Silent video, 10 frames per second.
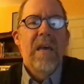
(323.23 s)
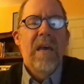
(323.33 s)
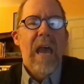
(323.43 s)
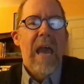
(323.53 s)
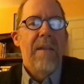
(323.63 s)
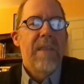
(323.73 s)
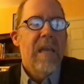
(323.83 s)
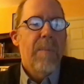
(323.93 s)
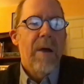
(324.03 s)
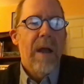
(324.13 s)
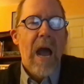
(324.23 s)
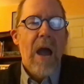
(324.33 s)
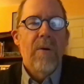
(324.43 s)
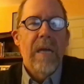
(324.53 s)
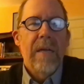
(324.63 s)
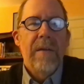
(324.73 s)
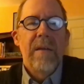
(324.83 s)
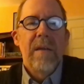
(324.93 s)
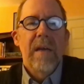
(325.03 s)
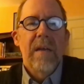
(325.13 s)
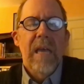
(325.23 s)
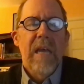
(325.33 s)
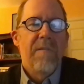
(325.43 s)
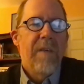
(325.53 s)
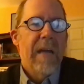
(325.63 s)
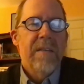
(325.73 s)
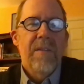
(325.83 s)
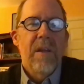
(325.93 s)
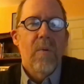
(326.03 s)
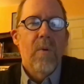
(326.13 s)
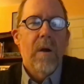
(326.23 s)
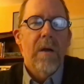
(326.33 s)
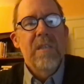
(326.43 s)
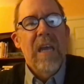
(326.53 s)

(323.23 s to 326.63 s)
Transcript: and think about how it can affect their work.